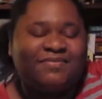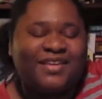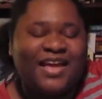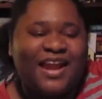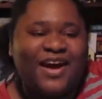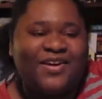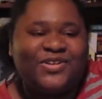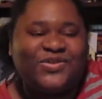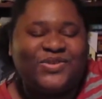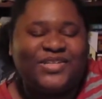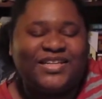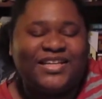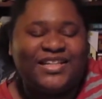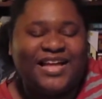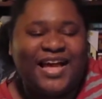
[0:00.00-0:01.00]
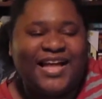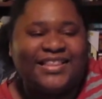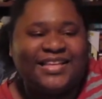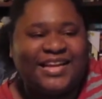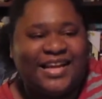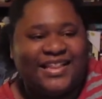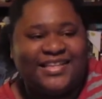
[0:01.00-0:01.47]
and I was really glad
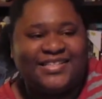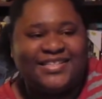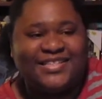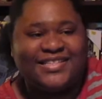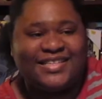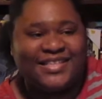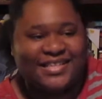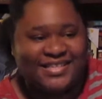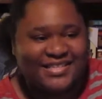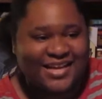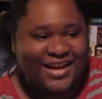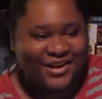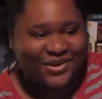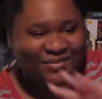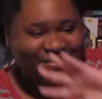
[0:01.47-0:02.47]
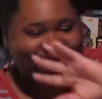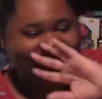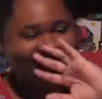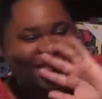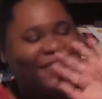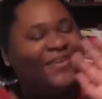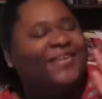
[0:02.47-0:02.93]
that I listened to this audiobook
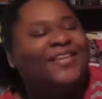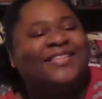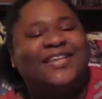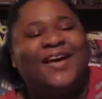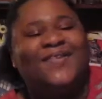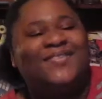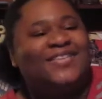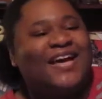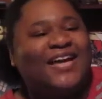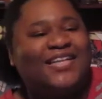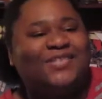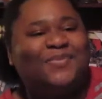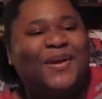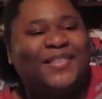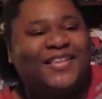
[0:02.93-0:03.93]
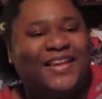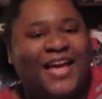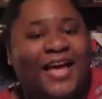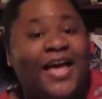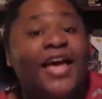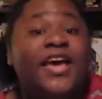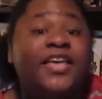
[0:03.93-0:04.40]
alone, because I was not expecting that.